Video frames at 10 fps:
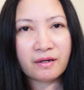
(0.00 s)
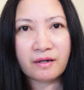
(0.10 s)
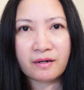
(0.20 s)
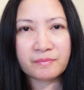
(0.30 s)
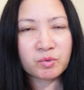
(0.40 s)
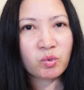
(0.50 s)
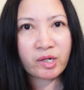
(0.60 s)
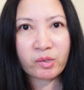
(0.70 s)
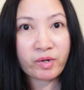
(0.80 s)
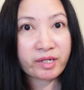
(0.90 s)
to a
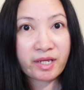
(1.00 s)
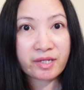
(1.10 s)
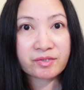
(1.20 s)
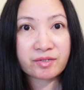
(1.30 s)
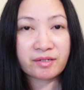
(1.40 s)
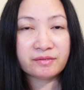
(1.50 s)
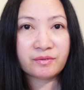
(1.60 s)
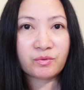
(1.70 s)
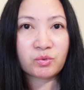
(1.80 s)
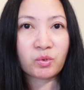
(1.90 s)
great
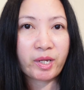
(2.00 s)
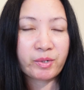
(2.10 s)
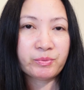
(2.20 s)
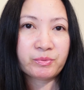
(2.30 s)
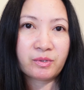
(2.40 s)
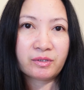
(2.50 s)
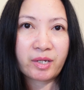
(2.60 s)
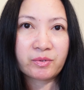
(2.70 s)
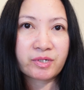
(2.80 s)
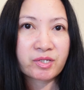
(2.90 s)
extent to help
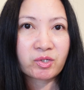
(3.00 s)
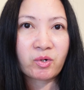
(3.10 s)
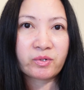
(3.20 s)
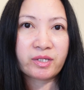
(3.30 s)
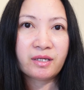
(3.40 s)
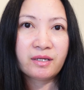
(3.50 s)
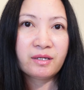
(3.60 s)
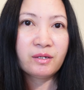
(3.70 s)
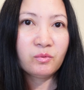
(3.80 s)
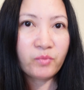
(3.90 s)
tell the story
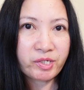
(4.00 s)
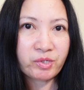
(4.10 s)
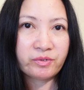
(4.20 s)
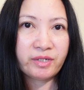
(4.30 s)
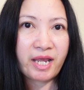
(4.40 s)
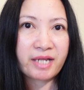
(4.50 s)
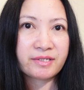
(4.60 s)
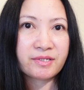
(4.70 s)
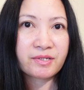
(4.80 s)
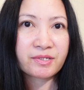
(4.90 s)
visually
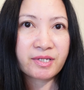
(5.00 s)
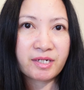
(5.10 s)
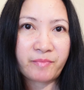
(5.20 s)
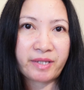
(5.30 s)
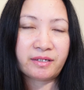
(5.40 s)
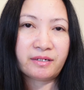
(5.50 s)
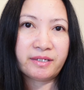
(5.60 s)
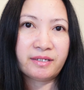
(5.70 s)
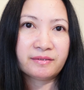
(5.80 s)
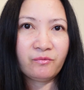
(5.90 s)
and
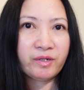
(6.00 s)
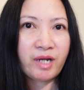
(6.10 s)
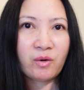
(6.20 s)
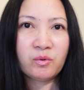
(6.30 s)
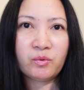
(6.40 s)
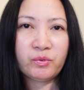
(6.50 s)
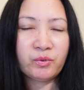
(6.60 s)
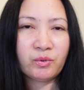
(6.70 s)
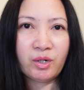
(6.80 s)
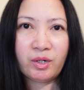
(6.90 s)
cinematically without
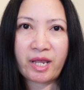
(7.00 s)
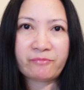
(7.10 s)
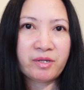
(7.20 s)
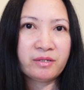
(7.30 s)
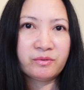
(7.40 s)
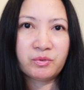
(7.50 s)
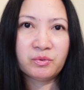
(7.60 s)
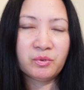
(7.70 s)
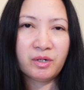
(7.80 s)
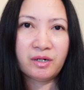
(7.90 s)
having
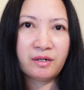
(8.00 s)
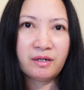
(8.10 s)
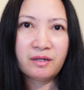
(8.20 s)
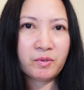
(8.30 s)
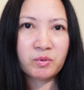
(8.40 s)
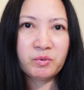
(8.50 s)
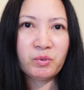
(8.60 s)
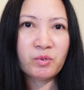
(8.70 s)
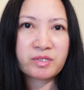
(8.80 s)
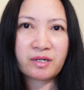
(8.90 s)
to
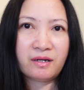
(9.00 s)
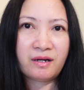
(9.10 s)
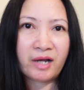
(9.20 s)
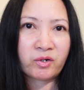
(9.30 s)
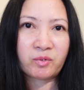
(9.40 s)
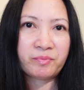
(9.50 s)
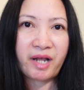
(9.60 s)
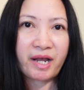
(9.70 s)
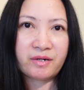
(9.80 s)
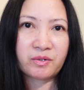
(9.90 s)
use a lot of
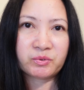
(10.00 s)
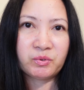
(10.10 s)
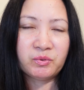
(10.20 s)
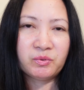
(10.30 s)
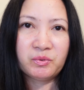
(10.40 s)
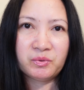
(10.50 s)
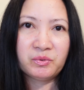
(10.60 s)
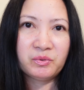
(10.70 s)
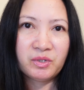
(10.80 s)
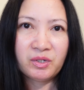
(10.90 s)
dialogue
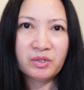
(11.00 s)
to